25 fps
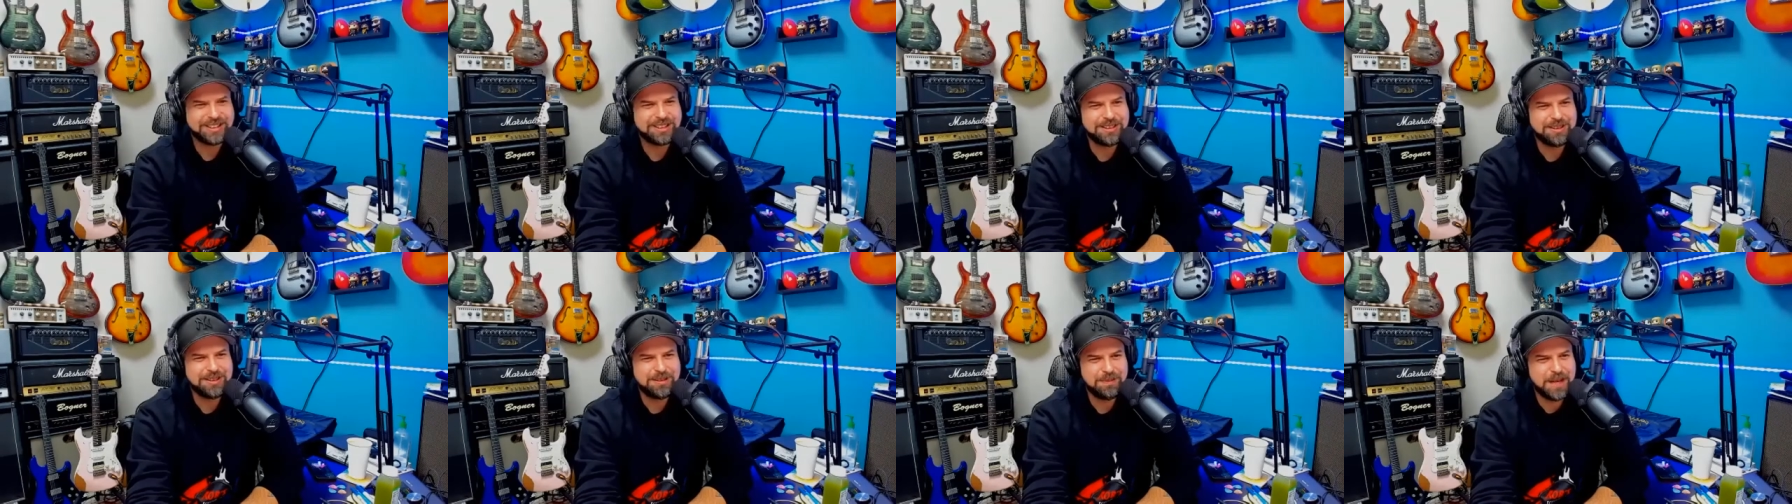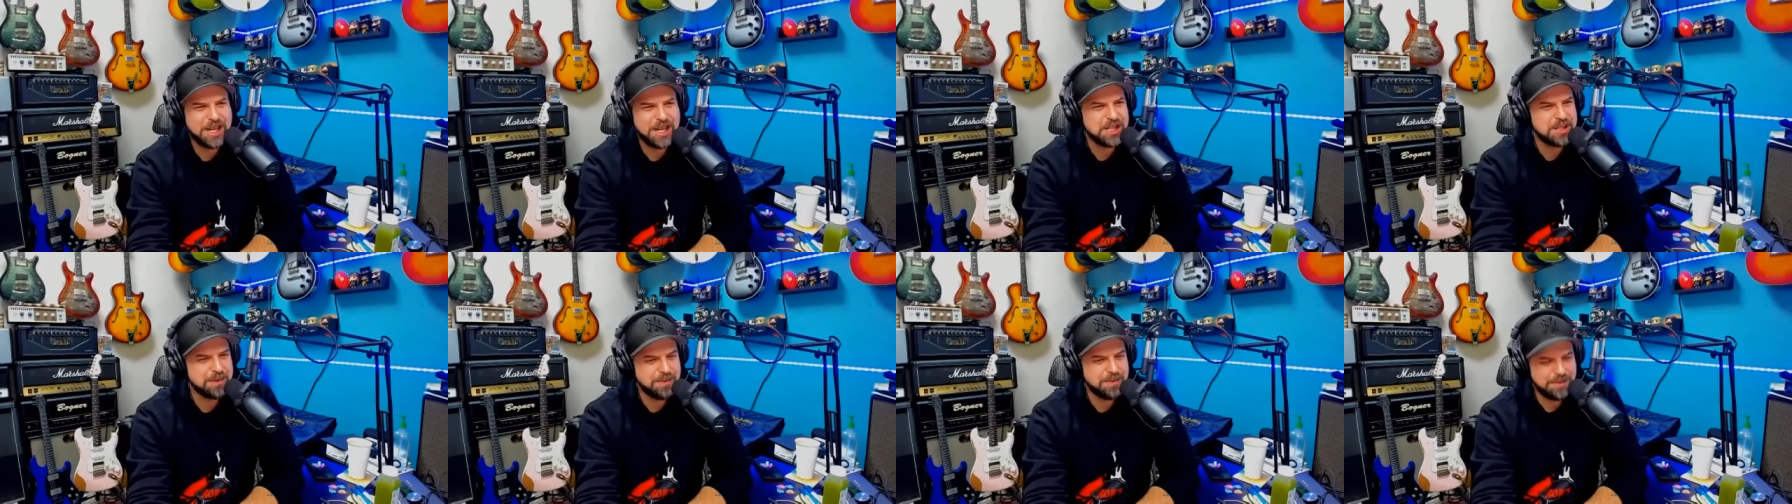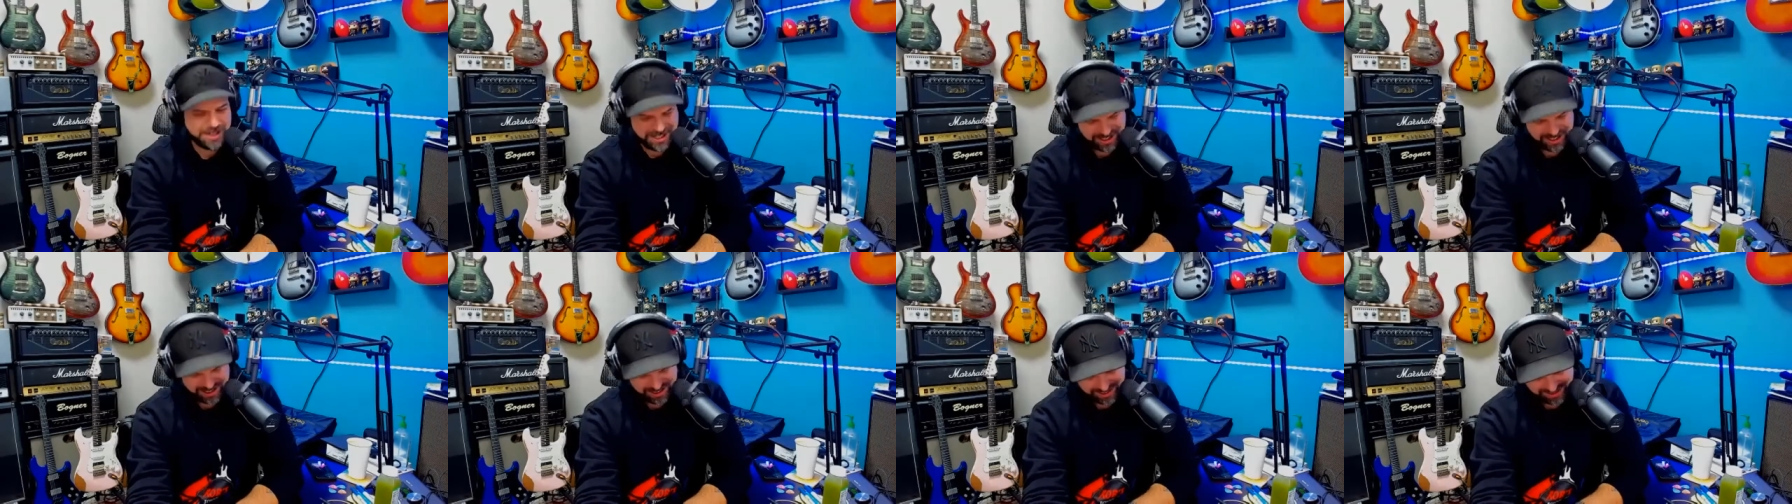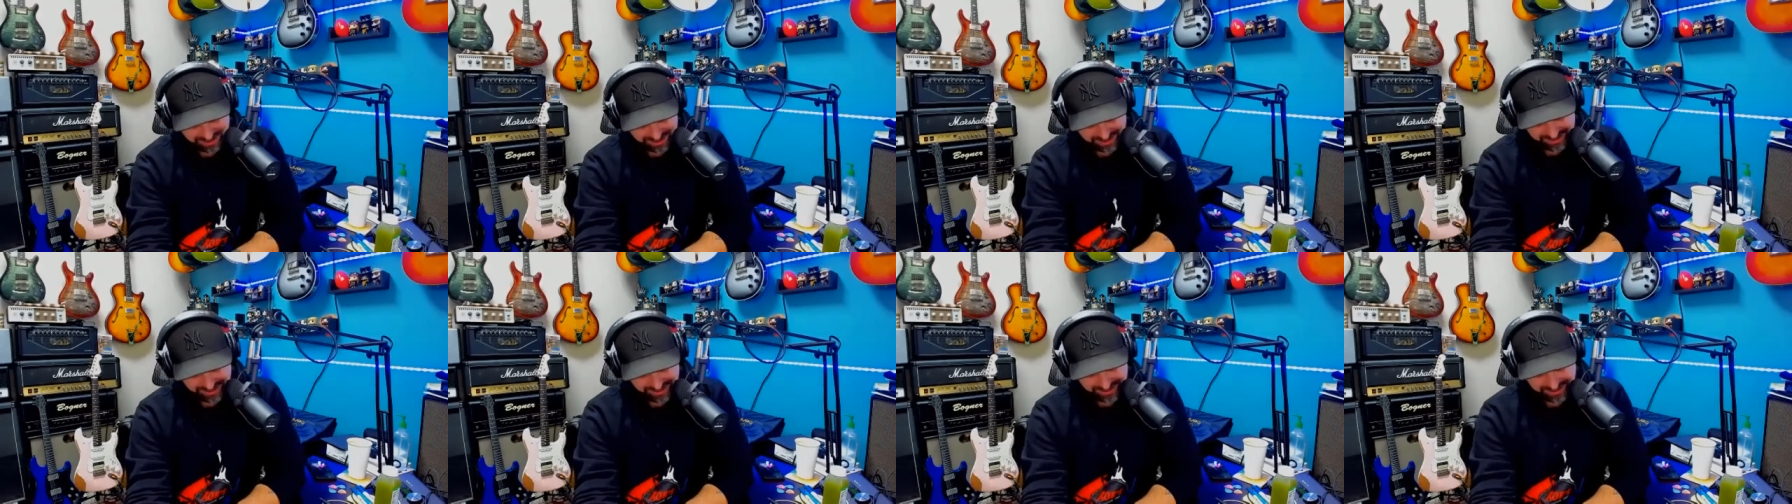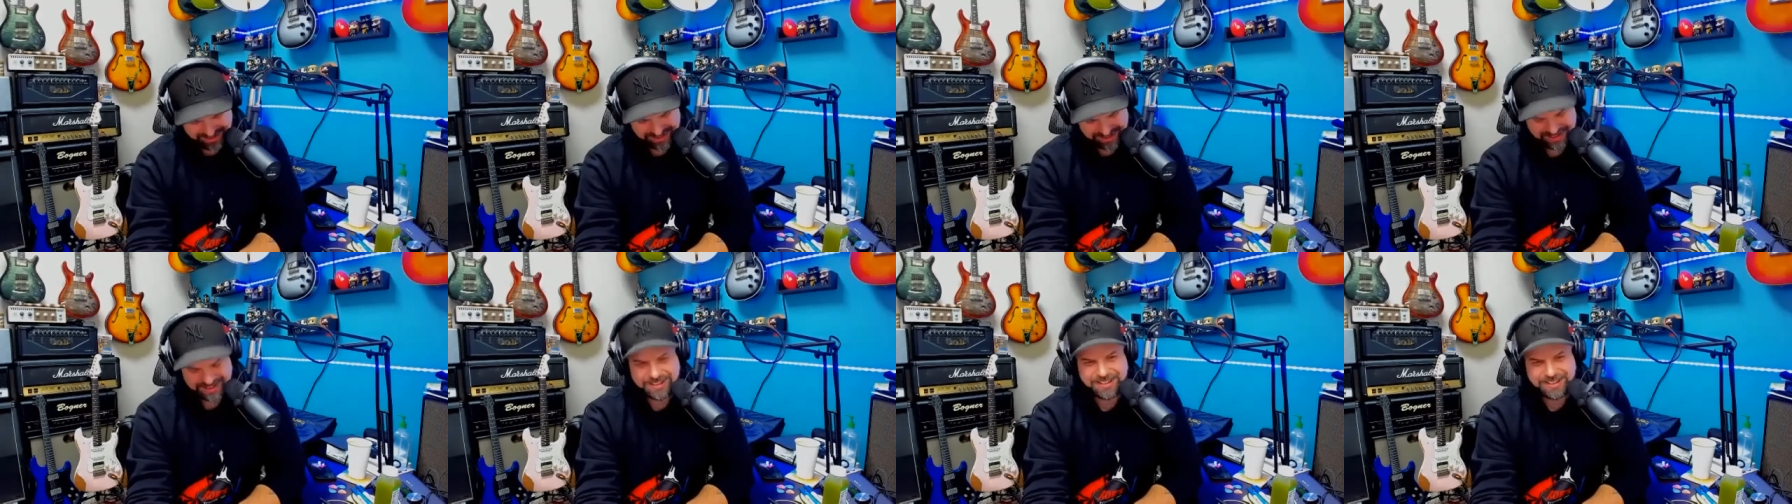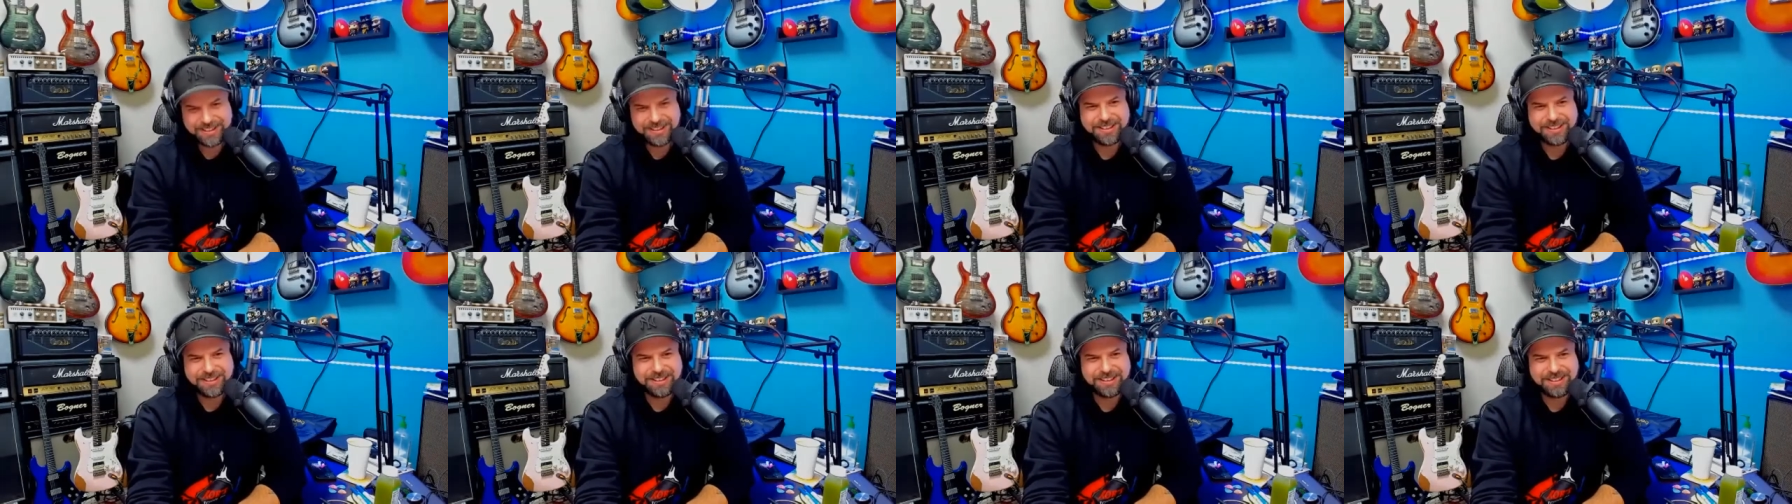meant to be. Yeah,
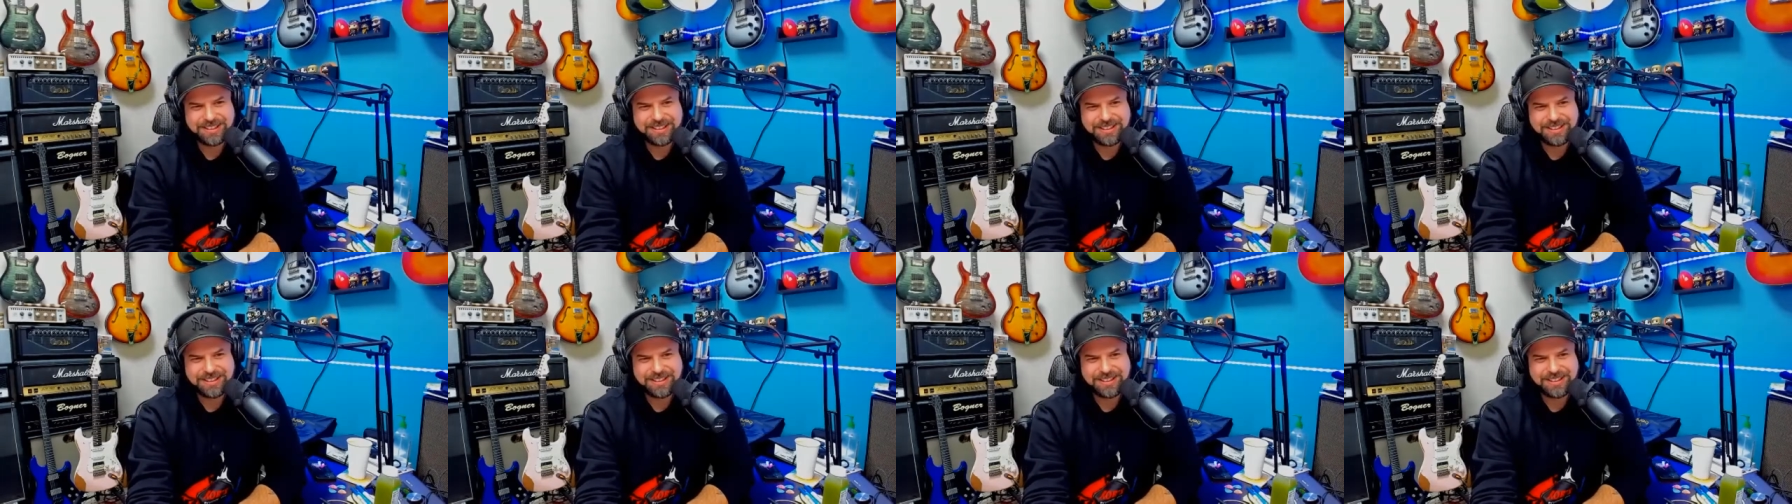I